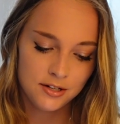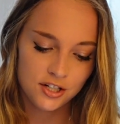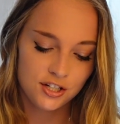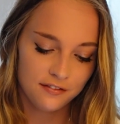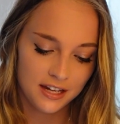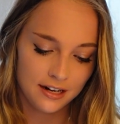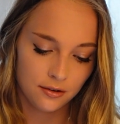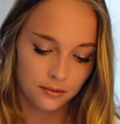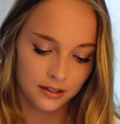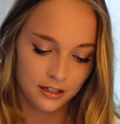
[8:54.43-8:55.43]
Just stuff that I
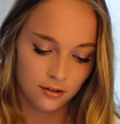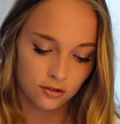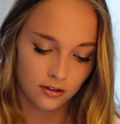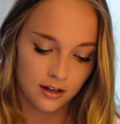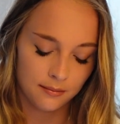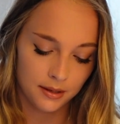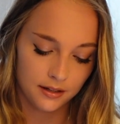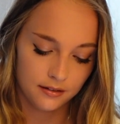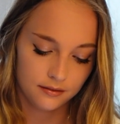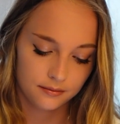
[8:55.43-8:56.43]
don't really use a lot, but